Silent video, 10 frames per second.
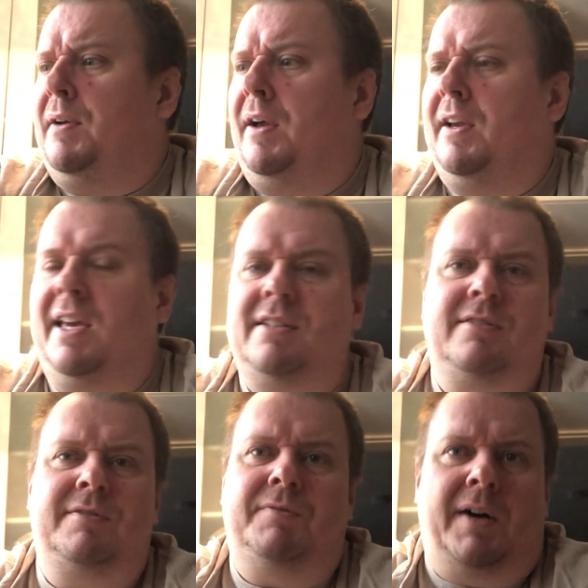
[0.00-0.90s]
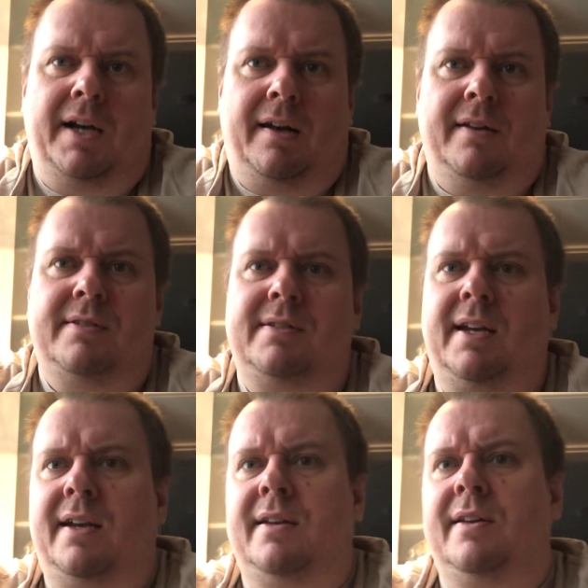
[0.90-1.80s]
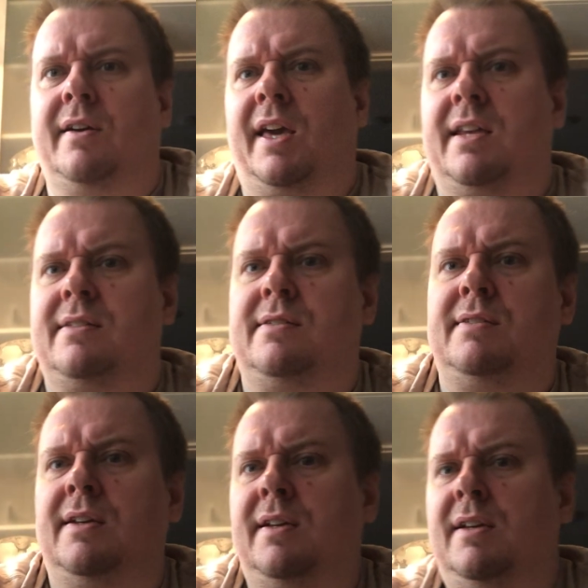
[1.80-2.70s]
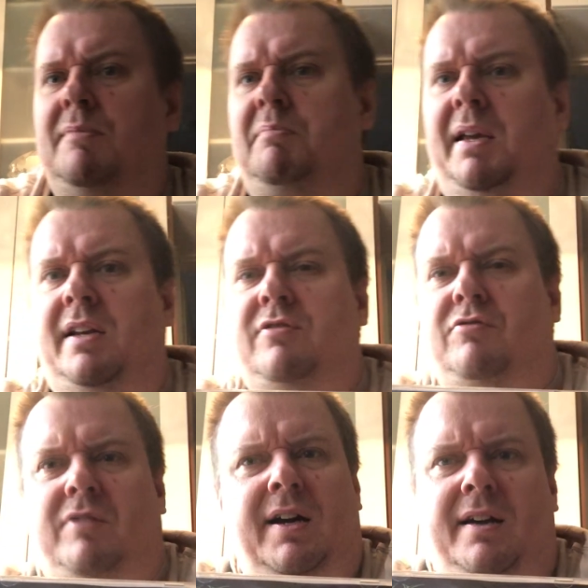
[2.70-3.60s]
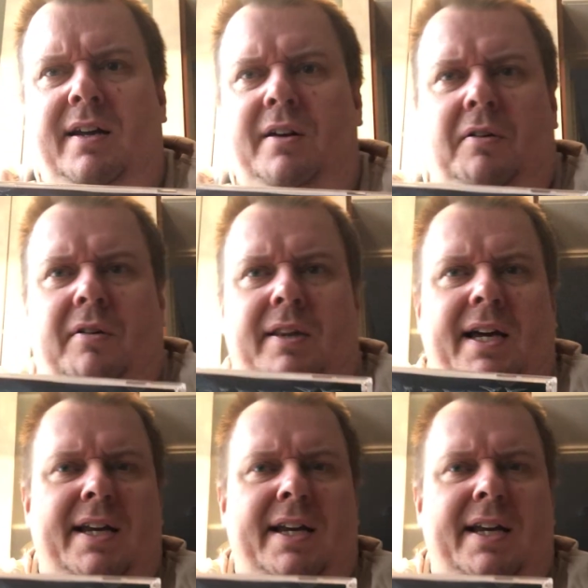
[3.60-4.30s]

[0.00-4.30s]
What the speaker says: against violence and against being drunk and all that.